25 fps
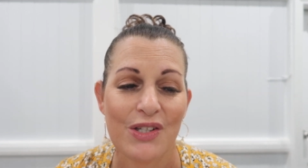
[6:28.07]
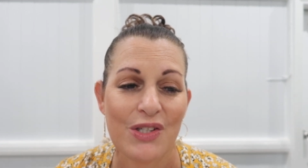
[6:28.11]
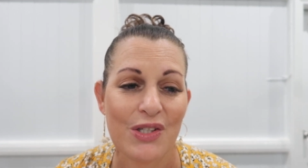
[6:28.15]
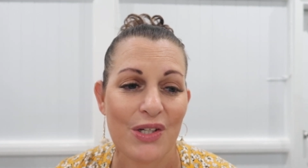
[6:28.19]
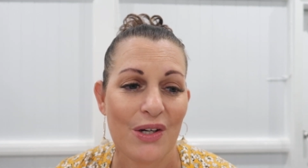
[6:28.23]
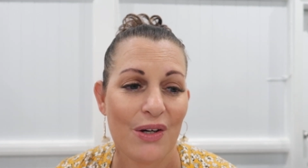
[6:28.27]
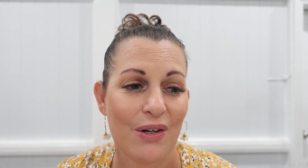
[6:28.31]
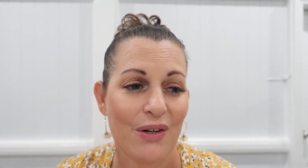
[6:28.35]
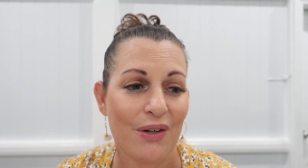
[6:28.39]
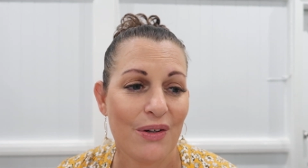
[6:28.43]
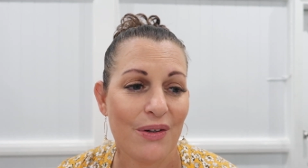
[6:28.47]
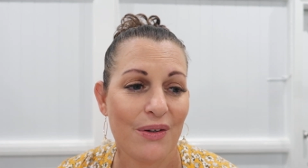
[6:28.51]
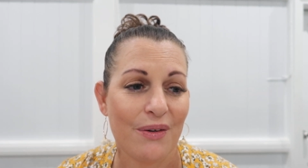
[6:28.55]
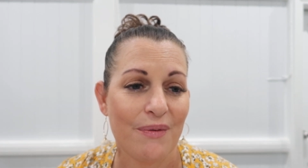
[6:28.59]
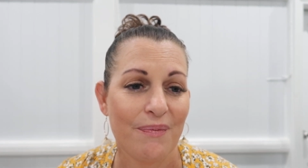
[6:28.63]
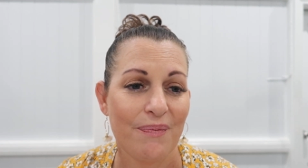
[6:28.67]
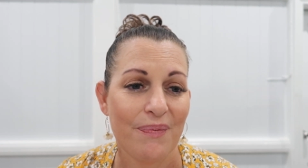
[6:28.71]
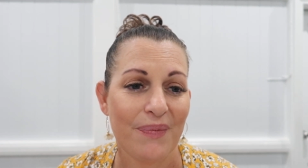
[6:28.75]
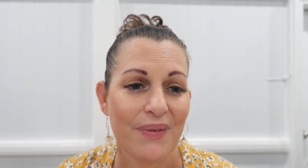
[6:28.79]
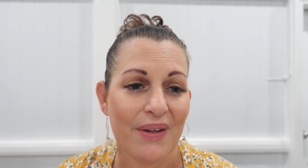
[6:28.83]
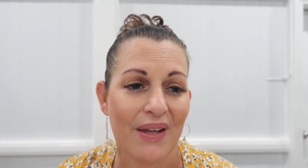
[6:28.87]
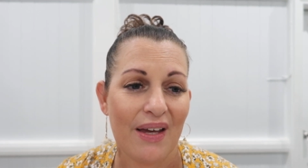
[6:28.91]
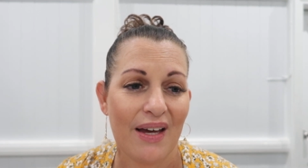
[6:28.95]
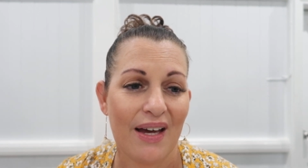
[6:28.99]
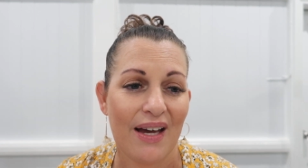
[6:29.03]
So
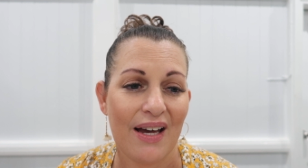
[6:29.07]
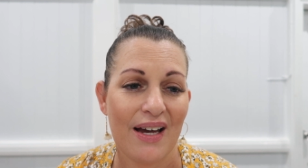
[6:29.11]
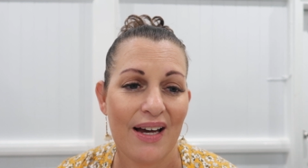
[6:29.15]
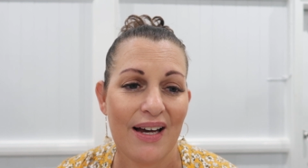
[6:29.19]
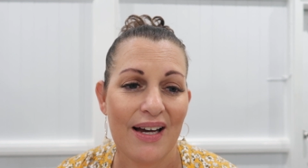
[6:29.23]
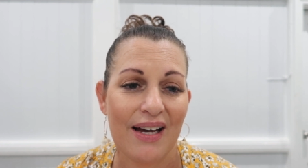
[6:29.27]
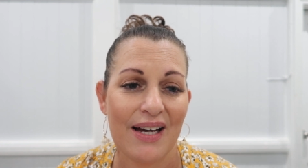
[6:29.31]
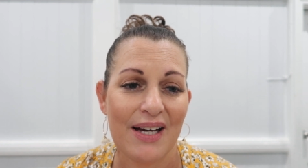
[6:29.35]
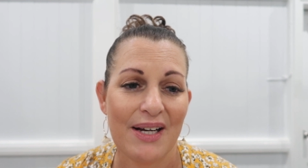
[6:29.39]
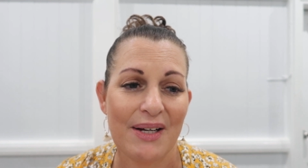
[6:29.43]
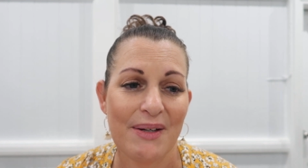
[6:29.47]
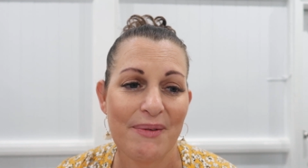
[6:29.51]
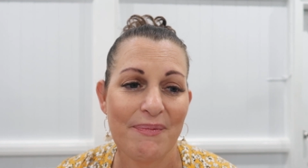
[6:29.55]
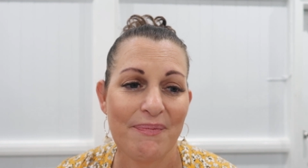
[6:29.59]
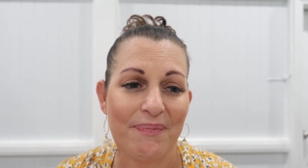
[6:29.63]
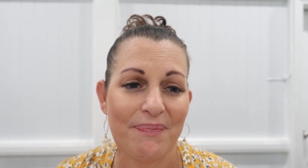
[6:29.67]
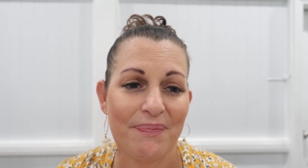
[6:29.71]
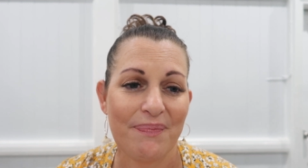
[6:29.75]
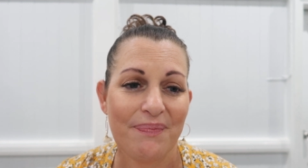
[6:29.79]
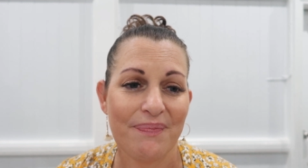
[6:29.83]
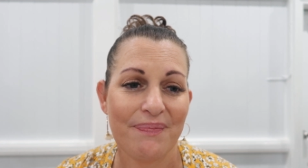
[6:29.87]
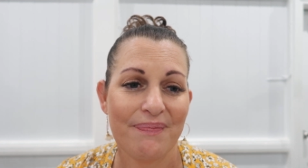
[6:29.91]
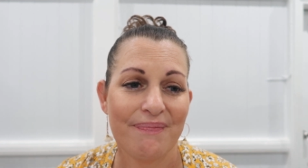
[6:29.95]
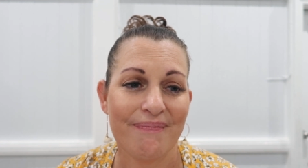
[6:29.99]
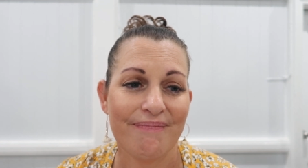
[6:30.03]

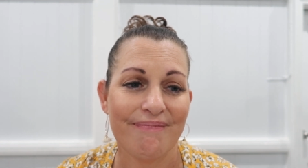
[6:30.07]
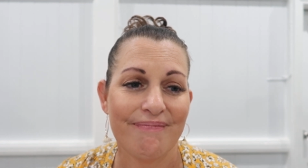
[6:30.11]
um,